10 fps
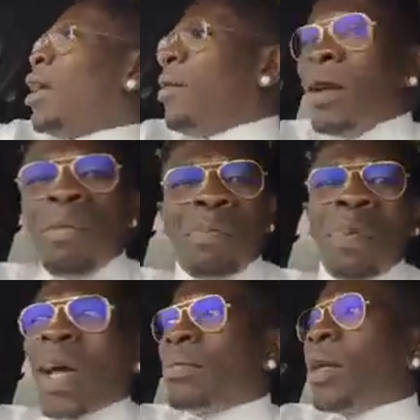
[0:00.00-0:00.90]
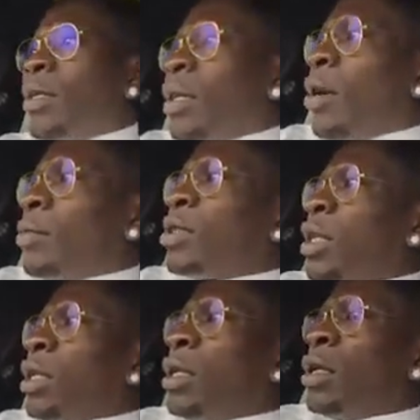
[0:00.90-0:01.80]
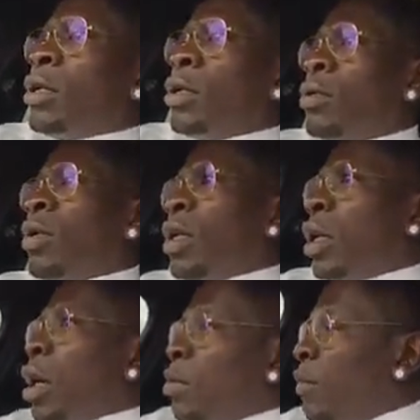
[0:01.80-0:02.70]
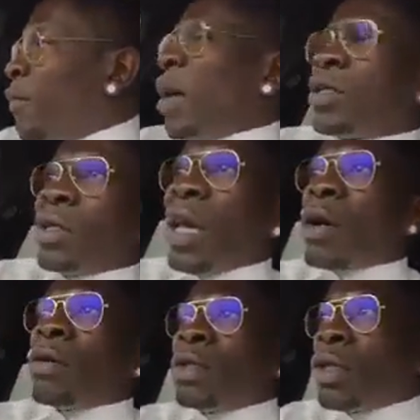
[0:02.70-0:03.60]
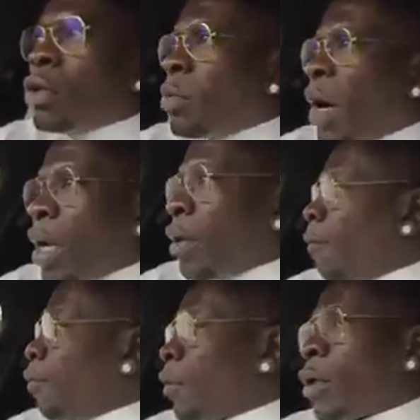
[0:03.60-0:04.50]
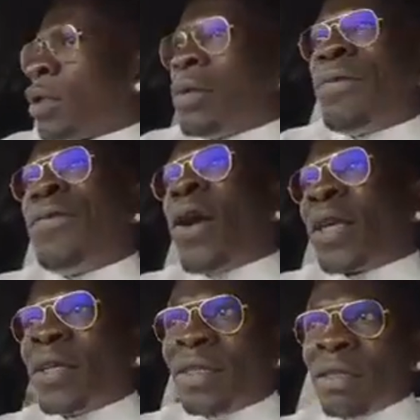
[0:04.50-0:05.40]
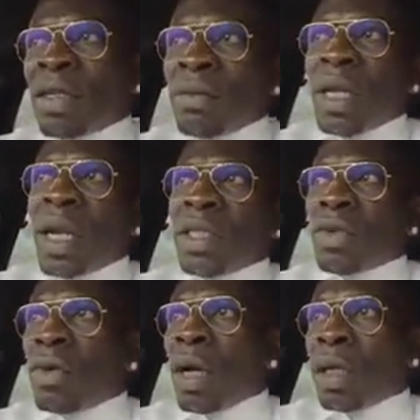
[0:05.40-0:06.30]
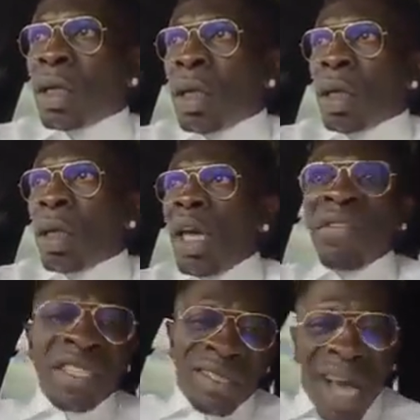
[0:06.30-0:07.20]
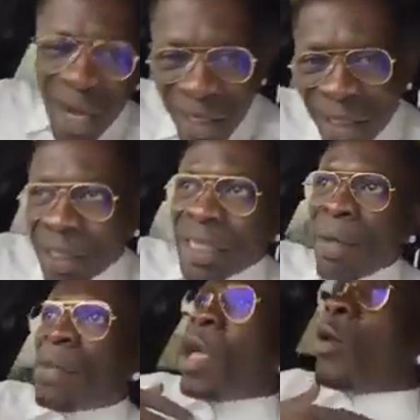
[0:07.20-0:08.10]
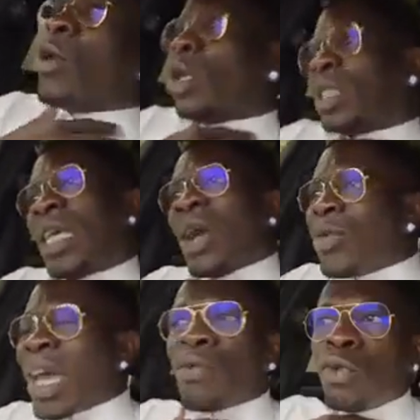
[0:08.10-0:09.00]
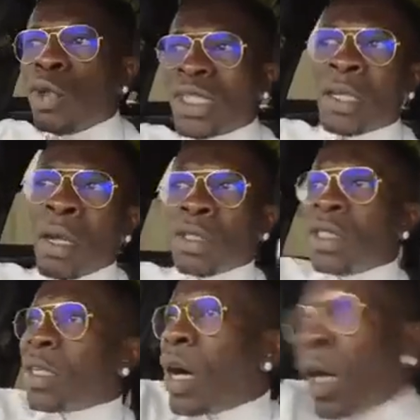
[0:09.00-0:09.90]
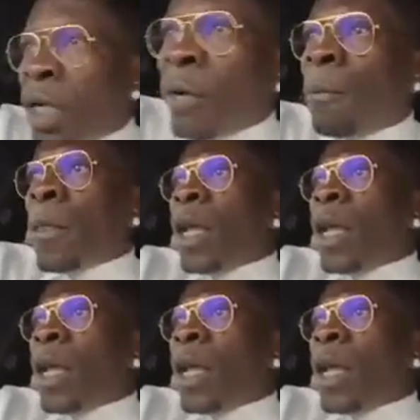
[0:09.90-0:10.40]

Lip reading: Man, I'm a bad man, you get what I'm saying? We didn't come here for us to get controlled by some fucking system that doesn't work. If it's Ghana system, we don't say, yeah, we got rules and laws in Ghana,